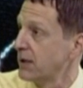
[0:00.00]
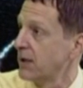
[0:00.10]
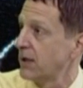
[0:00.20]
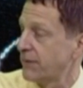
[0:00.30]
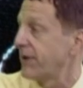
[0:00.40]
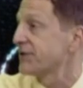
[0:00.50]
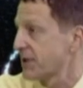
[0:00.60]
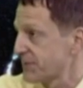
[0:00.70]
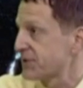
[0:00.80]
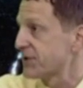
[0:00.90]
of
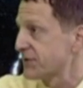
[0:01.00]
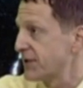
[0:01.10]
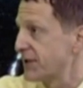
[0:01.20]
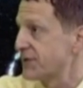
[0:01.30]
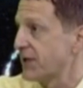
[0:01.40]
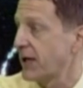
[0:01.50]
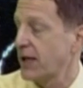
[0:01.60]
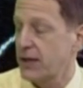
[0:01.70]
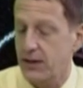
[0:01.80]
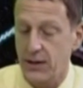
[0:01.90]
Alzheimer's disease
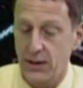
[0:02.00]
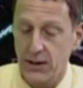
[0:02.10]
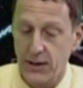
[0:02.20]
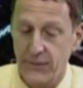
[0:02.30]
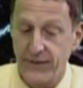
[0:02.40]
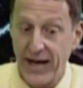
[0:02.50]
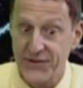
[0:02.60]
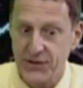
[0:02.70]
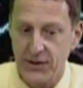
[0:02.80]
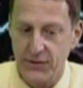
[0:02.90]
and
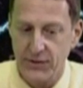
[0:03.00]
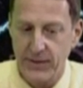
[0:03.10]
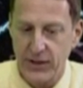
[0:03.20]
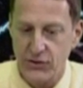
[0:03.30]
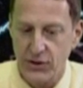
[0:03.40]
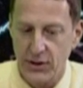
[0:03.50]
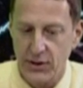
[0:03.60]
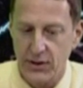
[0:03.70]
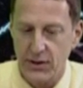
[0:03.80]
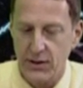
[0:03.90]
vascular
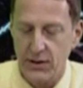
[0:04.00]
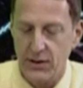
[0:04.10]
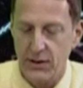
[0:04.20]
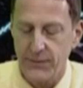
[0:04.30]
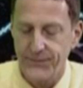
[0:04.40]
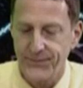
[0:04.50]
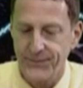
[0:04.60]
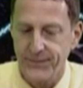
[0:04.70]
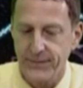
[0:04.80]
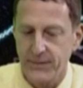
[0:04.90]
dementia
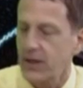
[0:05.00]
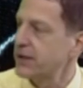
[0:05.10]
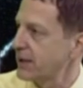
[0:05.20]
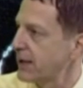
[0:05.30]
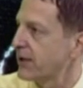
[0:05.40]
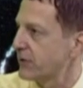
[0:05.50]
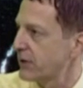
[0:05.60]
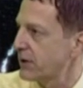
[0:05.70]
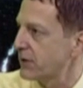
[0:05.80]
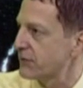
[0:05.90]
in the later
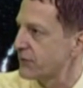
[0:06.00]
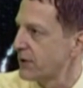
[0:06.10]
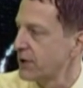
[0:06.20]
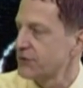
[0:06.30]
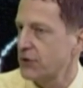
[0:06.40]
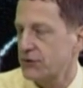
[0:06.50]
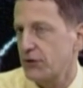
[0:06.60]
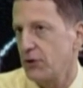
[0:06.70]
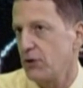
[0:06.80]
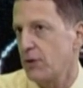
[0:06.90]
years. So
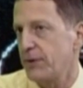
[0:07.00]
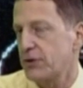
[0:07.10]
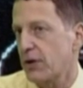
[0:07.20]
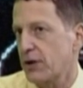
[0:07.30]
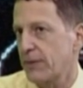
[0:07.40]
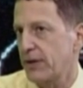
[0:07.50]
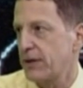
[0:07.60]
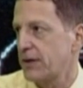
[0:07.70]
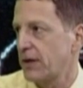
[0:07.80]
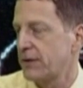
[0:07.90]
you could be talking about
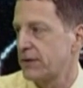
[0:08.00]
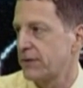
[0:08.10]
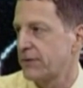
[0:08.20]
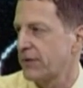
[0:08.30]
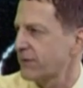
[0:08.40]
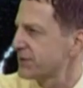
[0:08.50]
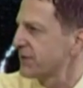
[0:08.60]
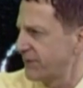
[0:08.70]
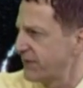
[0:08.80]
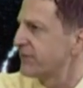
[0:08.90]
a difference of
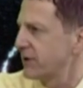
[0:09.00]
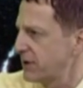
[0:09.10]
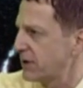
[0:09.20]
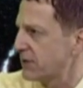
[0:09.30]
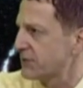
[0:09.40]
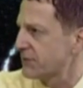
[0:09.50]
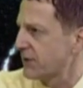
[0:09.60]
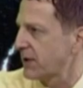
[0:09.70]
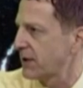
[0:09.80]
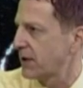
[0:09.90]
50 years,
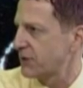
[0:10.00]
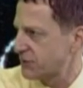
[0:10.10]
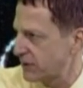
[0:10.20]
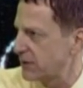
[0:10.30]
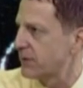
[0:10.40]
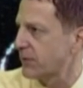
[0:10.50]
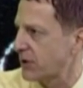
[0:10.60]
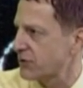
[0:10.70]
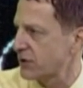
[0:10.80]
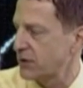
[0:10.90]
right? Untreated
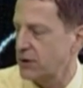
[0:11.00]
depression